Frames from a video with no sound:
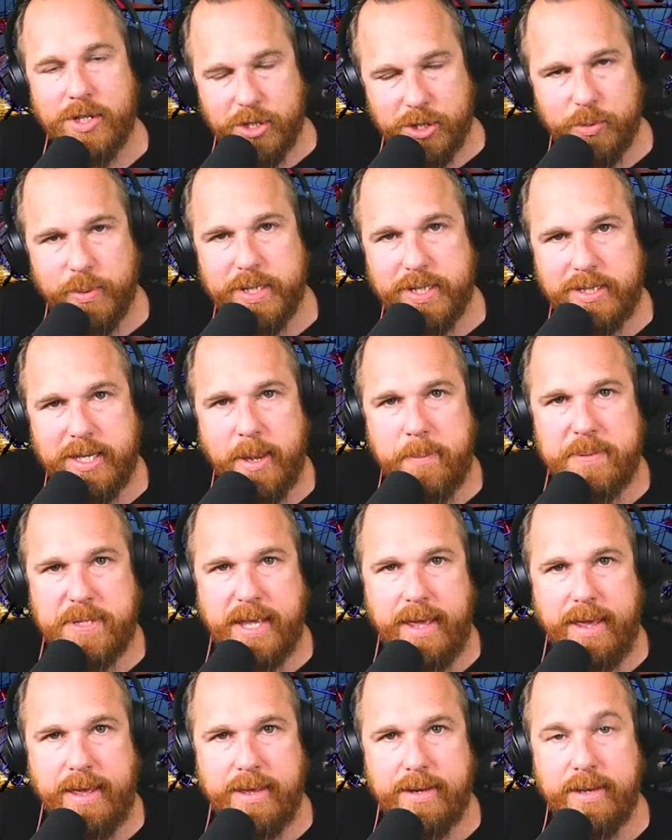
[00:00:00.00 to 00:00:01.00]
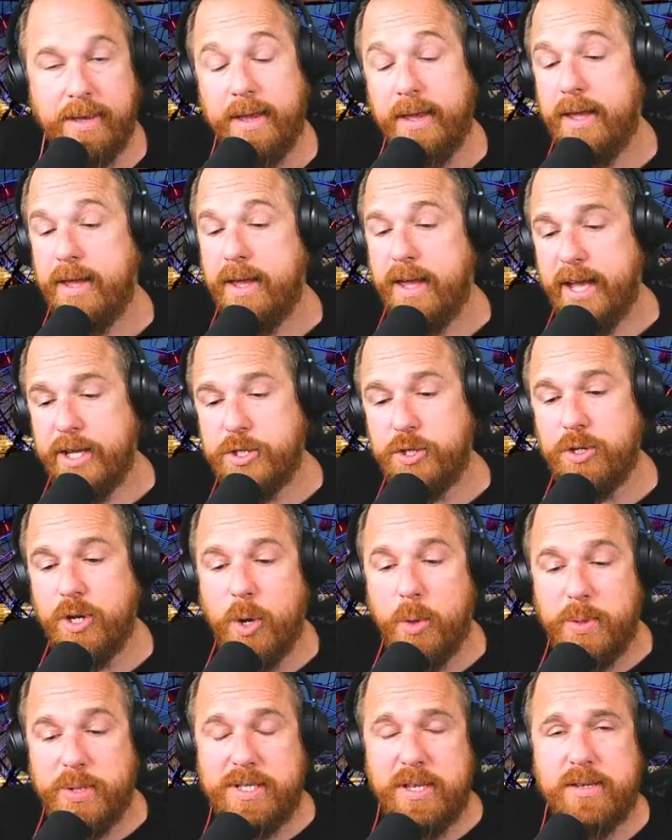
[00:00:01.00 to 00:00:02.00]
three steps ahead. As you
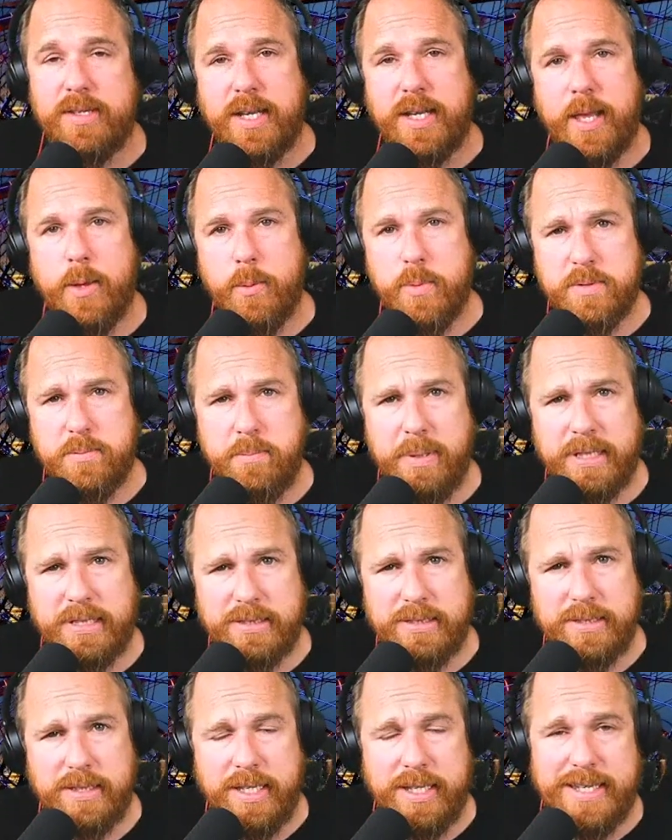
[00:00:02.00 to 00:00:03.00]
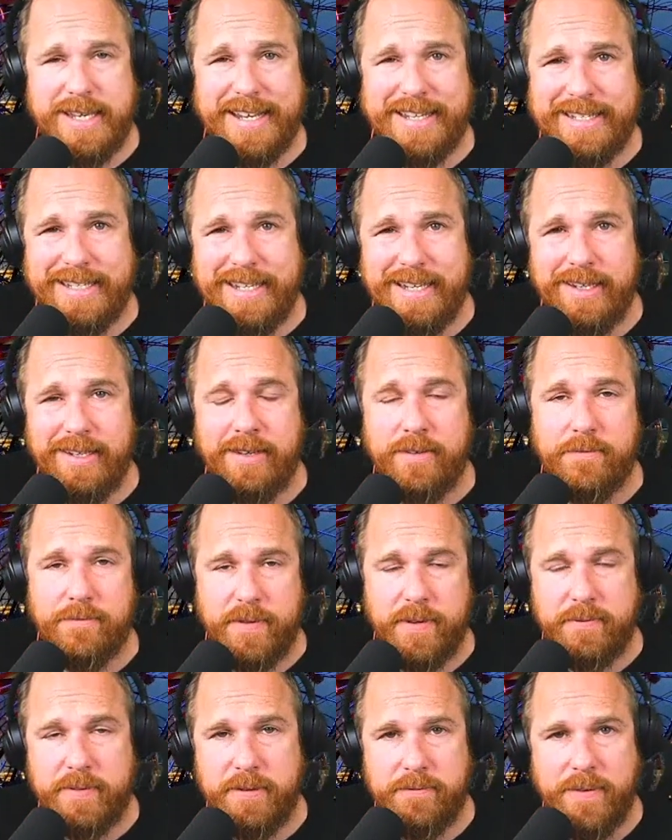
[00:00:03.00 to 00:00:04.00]
know, when Disneyland was built in
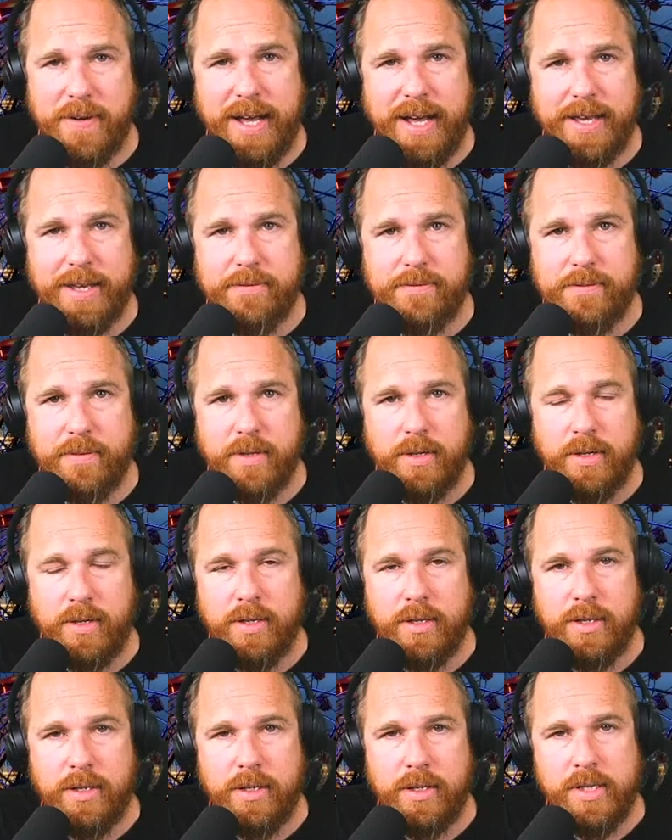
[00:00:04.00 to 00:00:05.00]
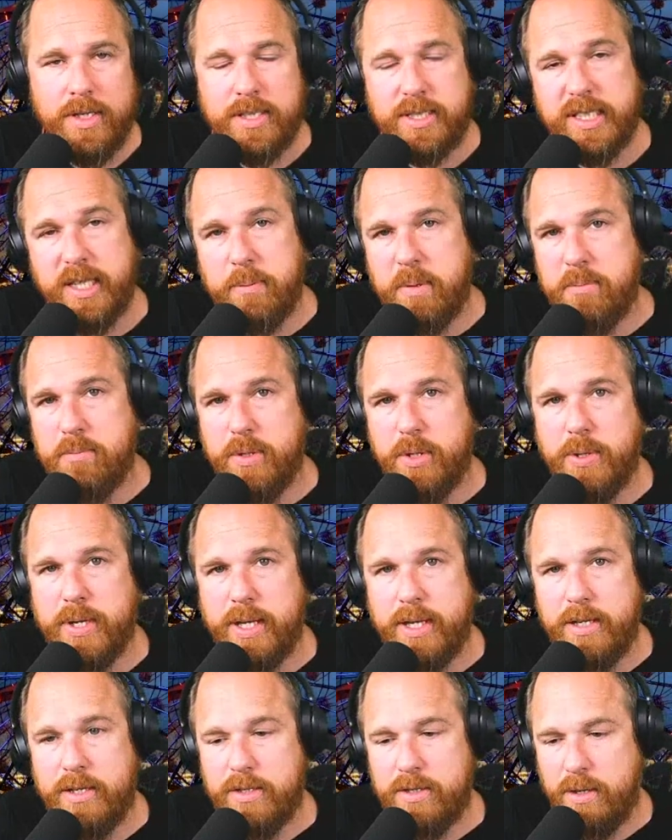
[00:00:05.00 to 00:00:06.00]
1955, Sleeping
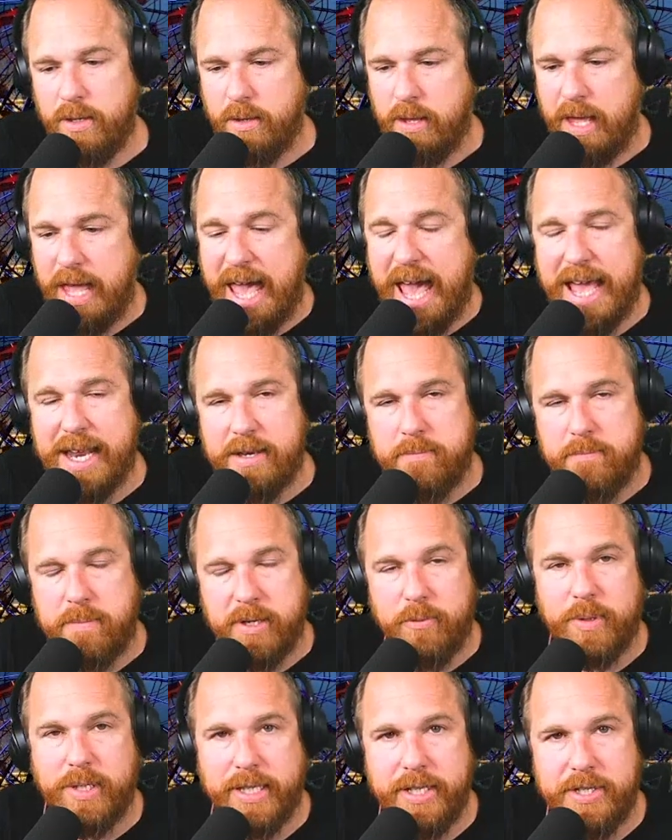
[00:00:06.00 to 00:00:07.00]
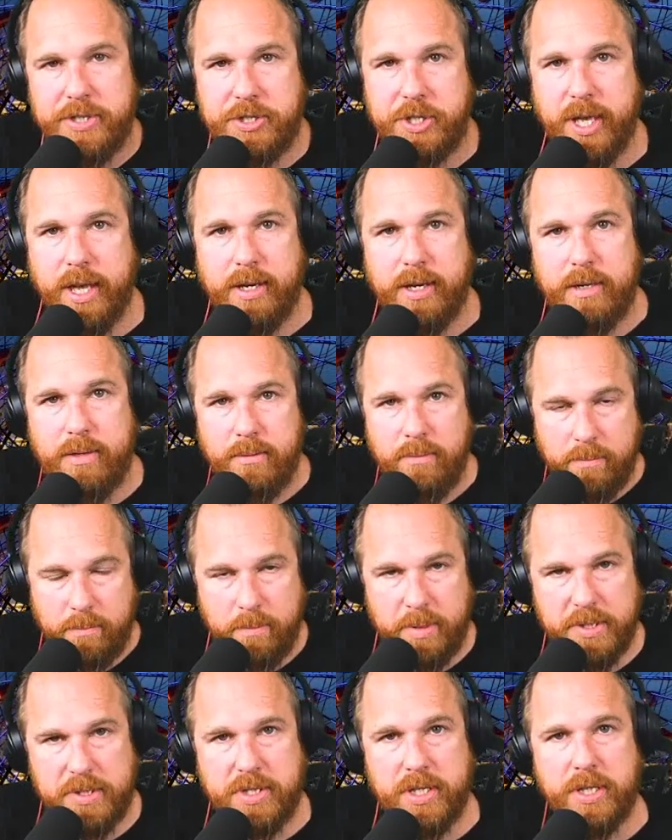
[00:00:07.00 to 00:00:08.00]
Beauty hadn't been released yet,
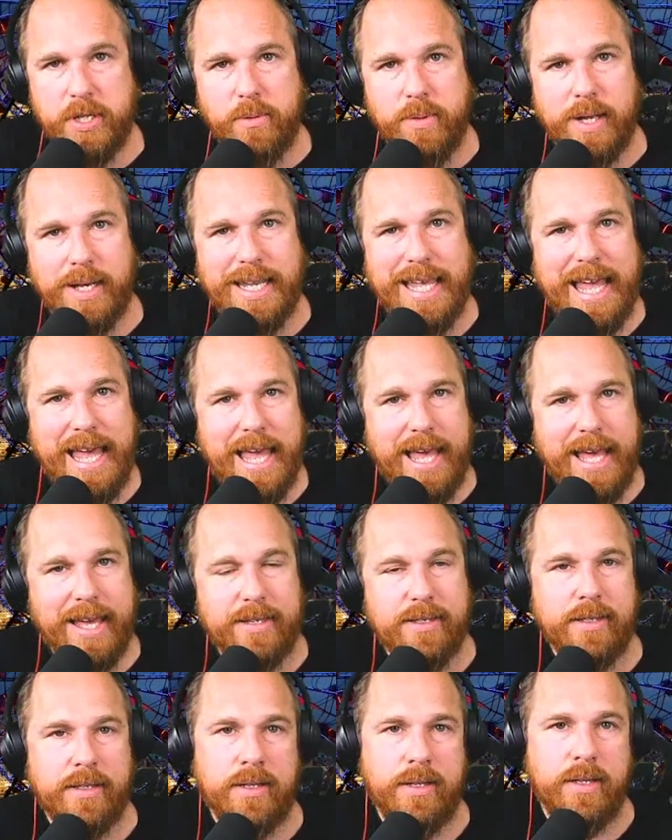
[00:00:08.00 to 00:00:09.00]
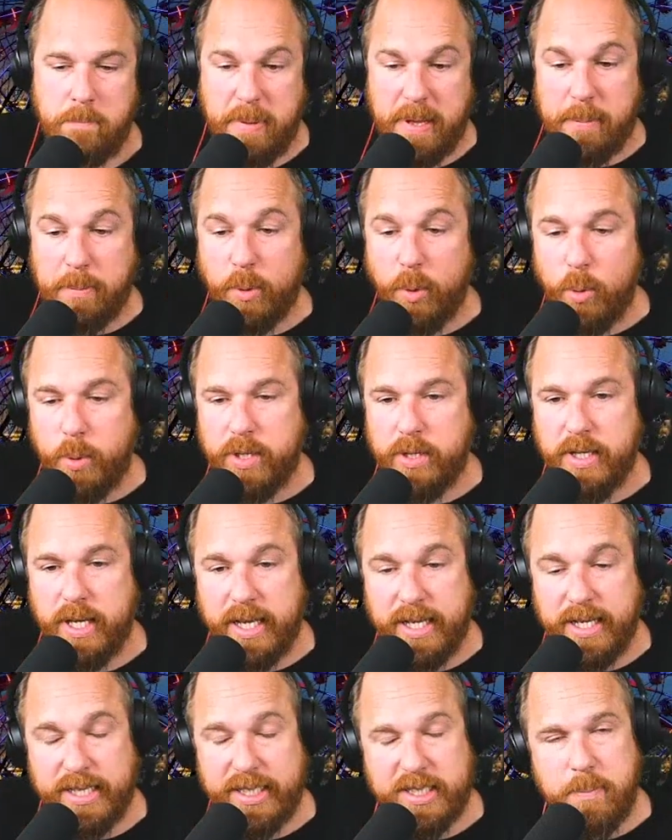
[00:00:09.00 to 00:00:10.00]
but Cinderella had. People would
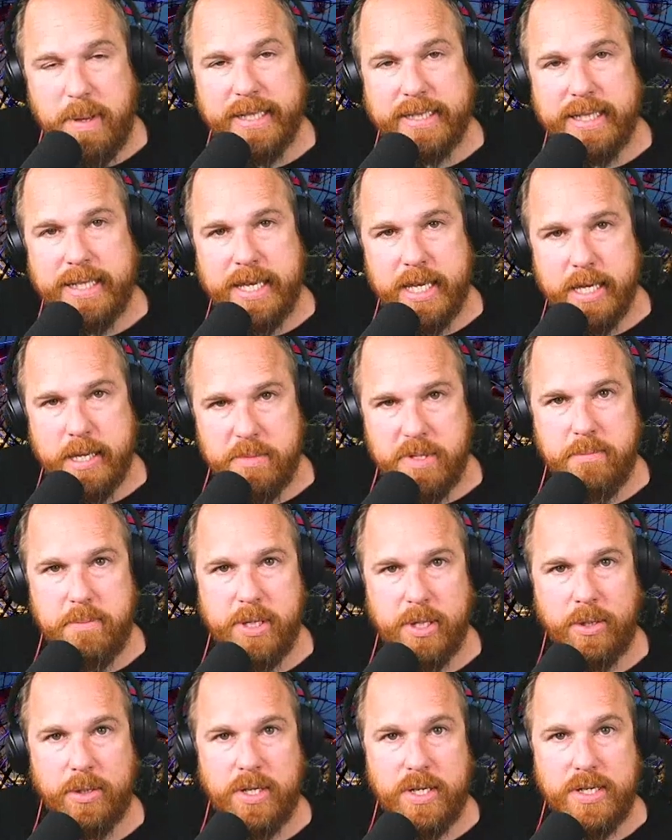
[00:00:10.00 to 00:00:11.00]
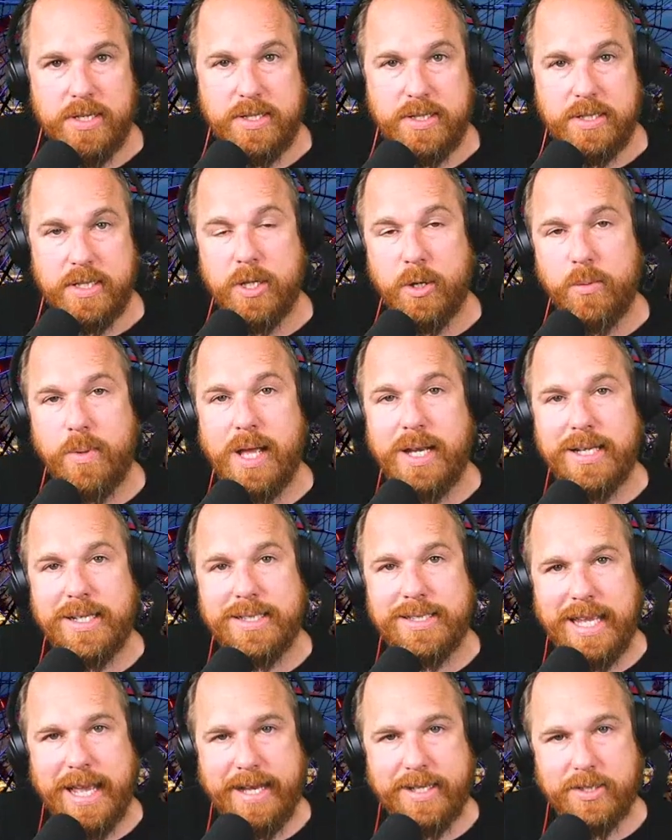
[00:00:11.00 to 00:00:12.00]
have expected him to build
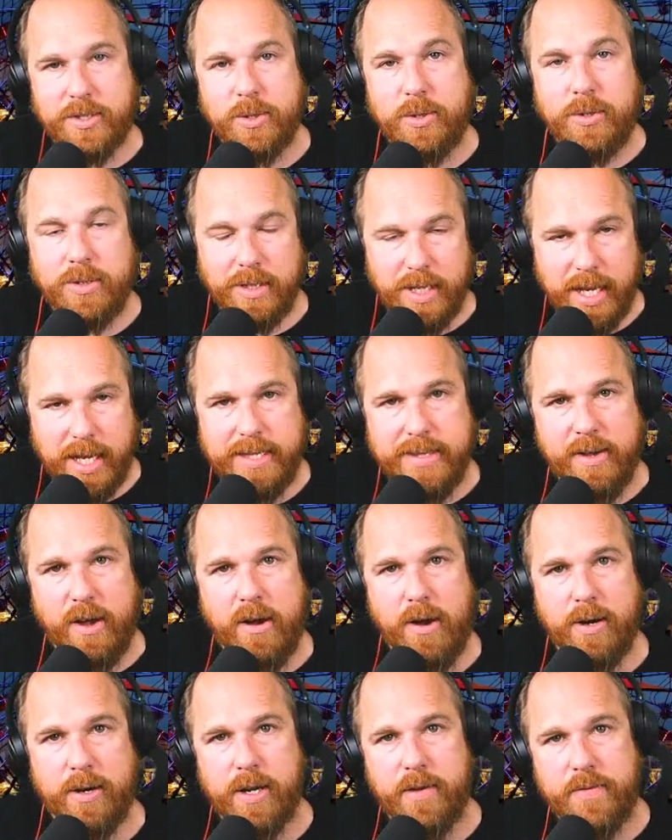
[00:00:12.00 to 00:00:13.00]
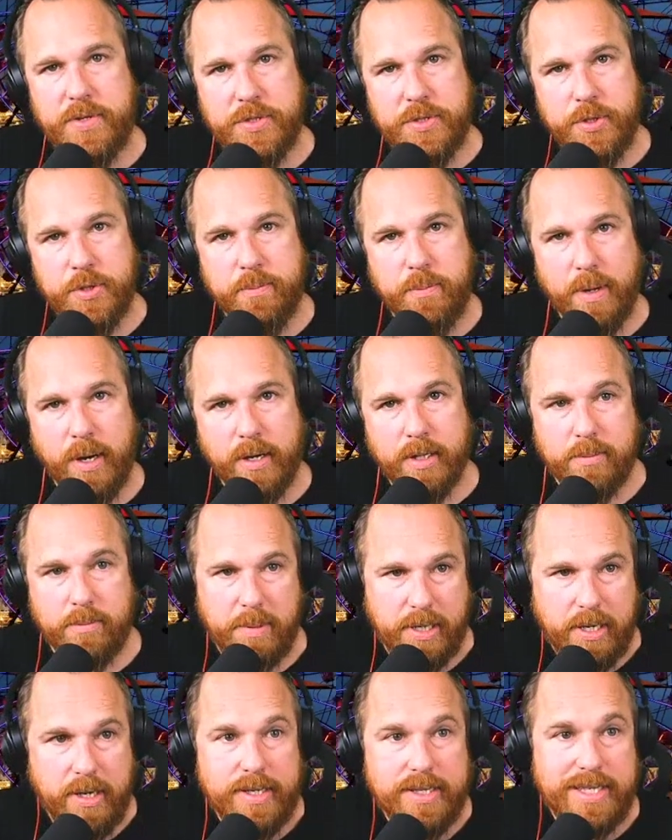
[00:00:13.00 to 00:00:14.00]
Cinderella's castle in the heart of his new park
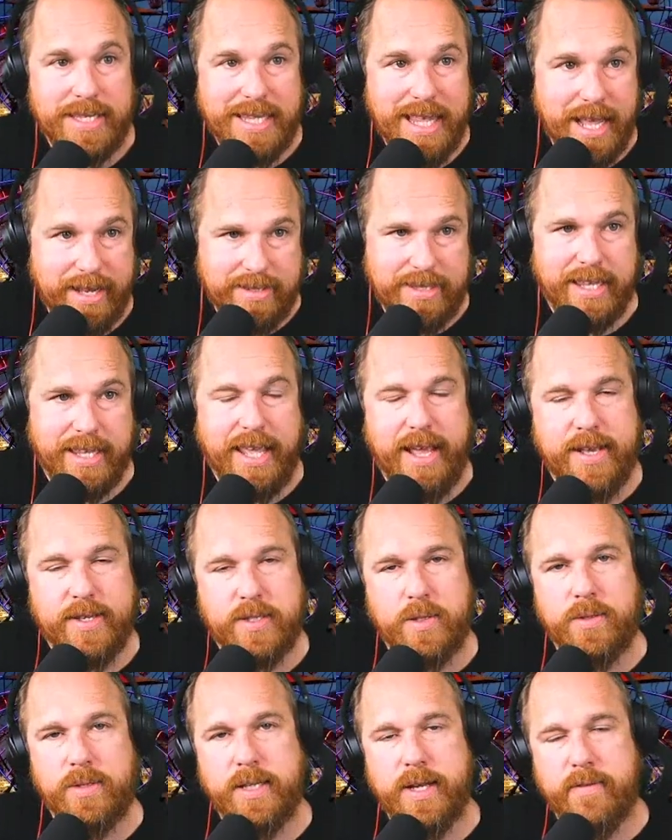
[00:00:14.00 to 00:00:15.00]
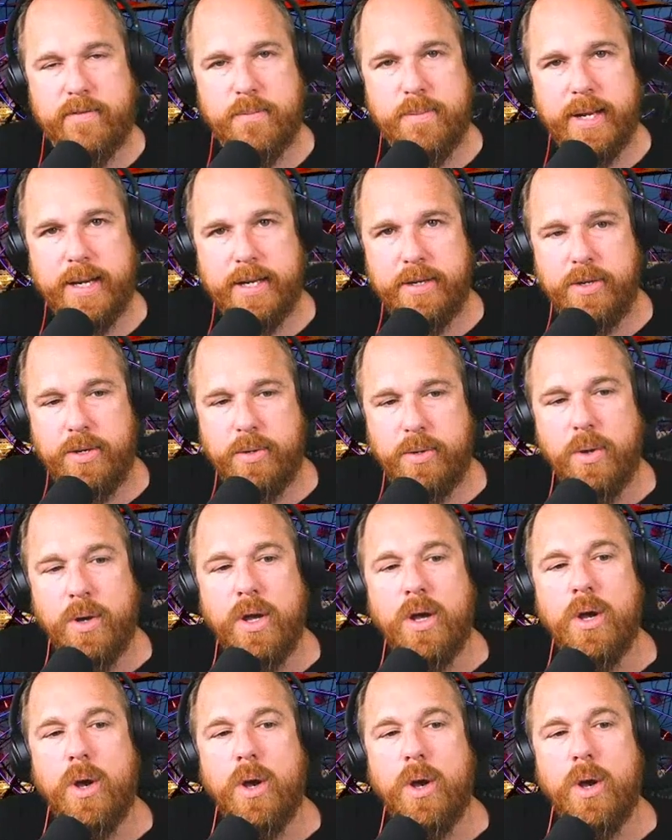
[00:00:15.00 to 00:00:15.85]
because that's the castle that everybody knew.